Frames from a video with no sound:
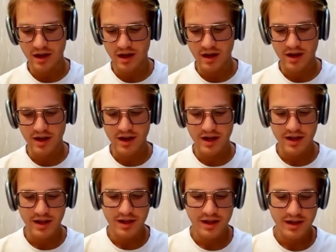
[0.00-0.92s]

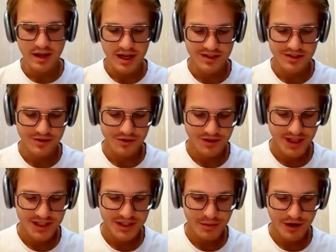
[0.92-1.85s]
Yeah, so
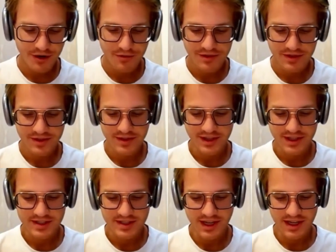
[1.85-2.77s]
that's one of the
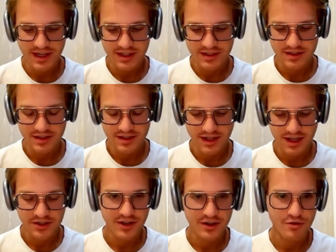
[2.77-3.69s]
things that
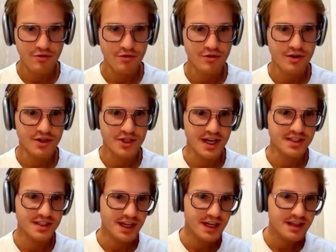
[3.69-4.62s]
actually Koog
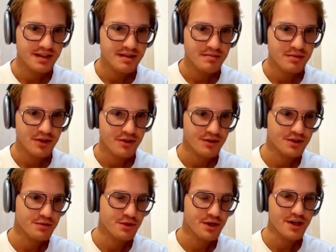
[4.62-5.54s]
shines in,
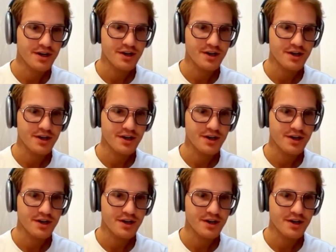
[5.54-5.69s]
because we